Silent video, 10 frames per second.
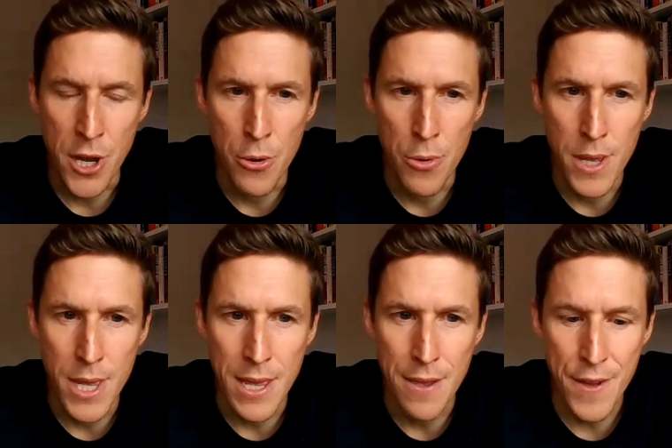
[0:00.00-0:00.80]
So
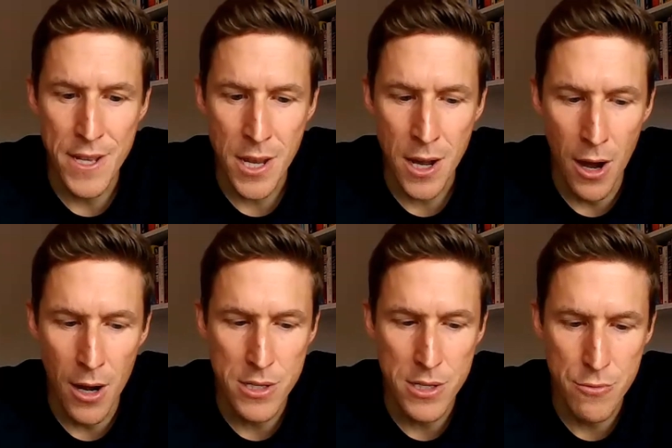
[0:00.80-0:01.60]
if it's
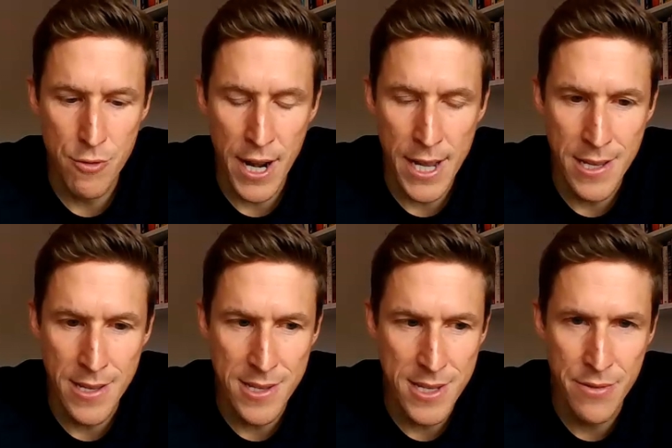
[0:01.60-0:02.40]
harder to
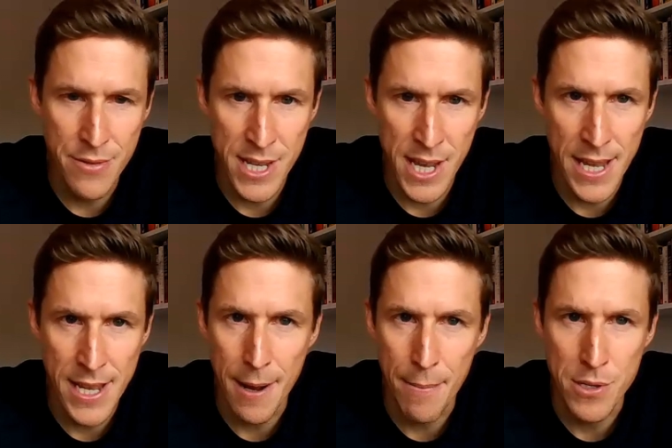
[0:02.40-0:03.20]
raise Series
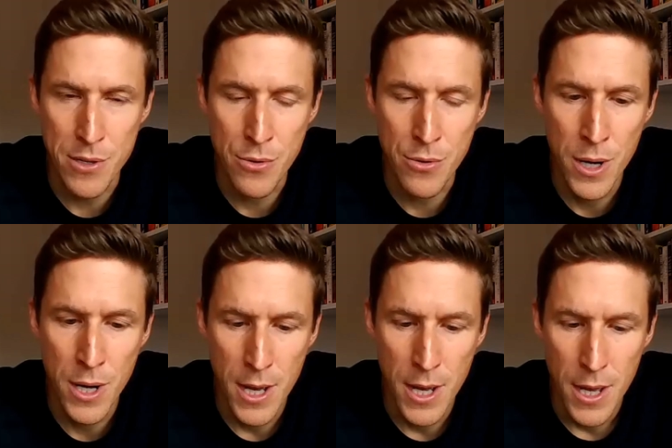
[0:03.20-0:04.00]
A capital,
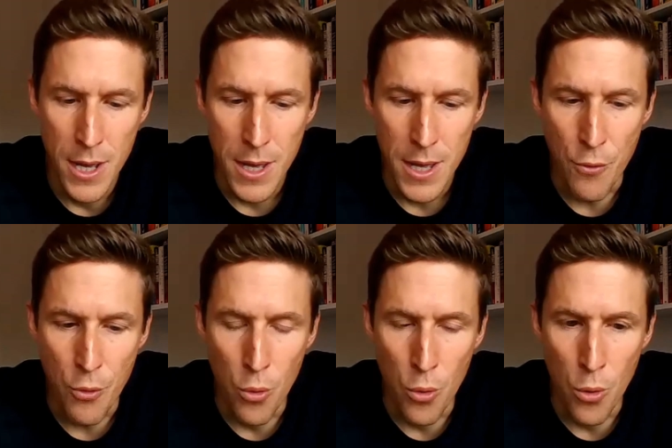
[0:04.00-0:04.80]

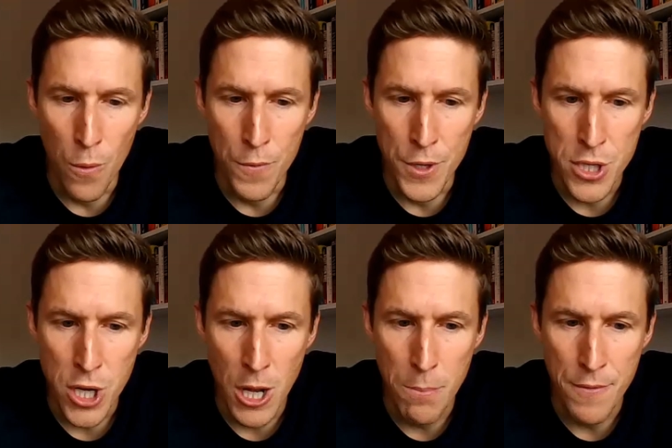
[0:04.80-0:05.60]
therefore the
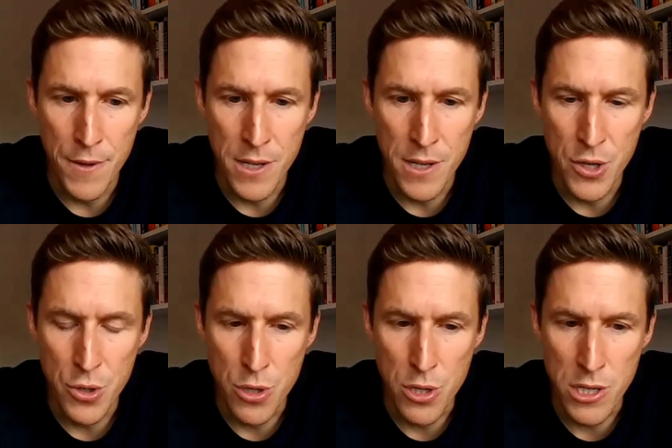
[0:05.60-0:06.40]
type of
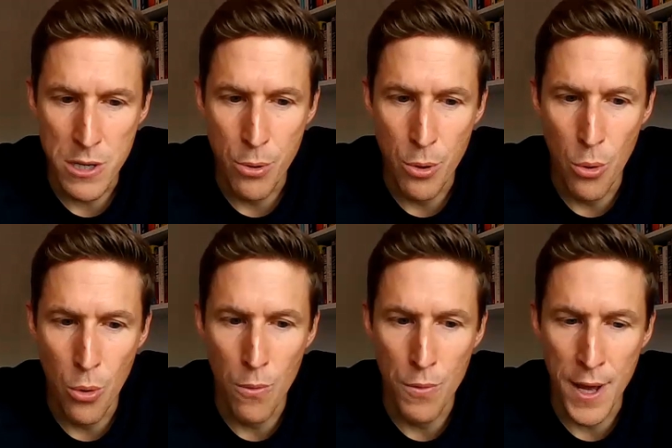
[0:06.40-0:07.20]
individual to
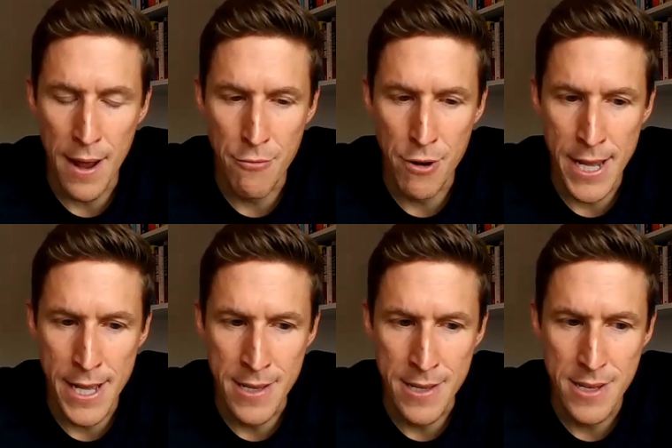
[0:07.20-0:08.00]
support that
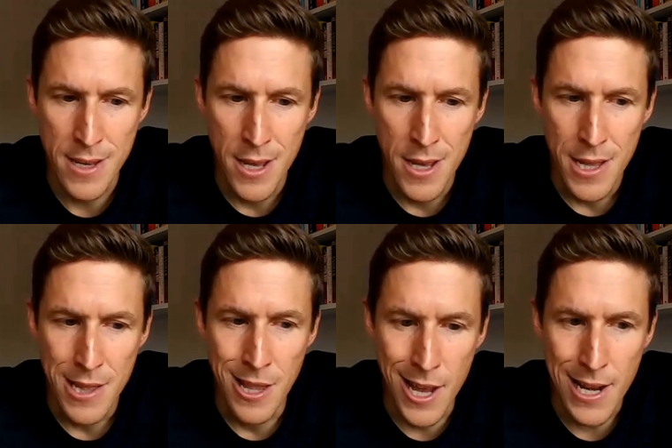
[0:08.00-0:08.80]
raise
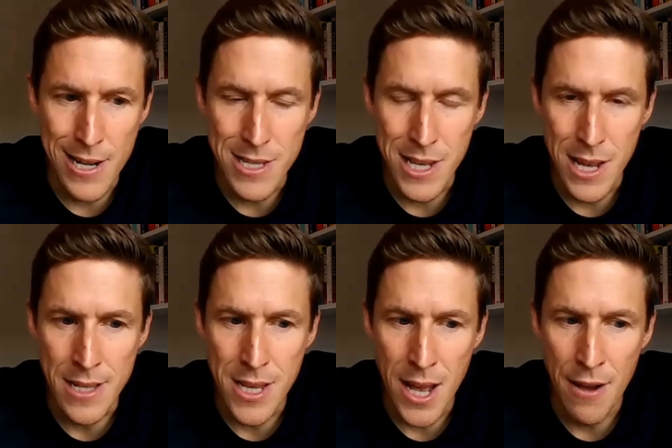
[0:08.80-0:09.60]
is likely to
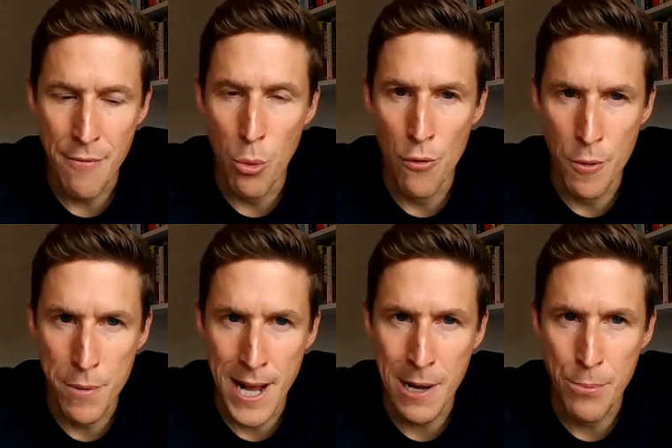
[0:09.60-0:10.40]
need to have more
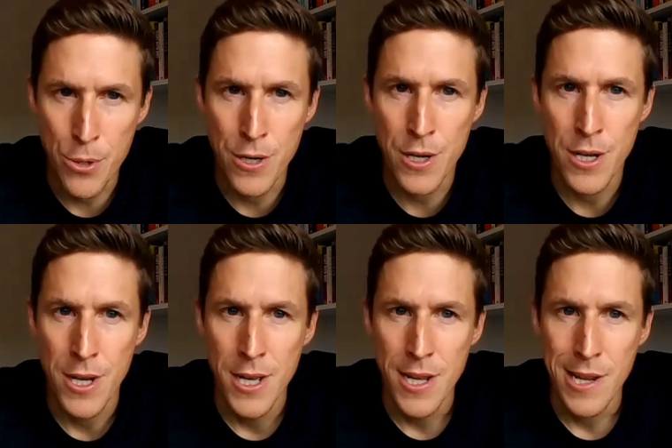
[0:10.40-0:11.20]
of a black book,
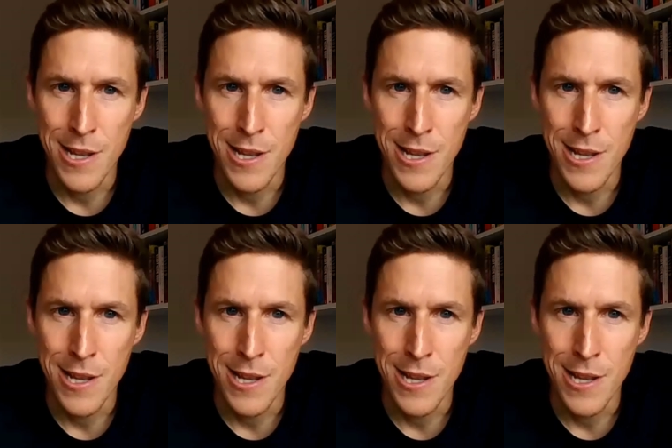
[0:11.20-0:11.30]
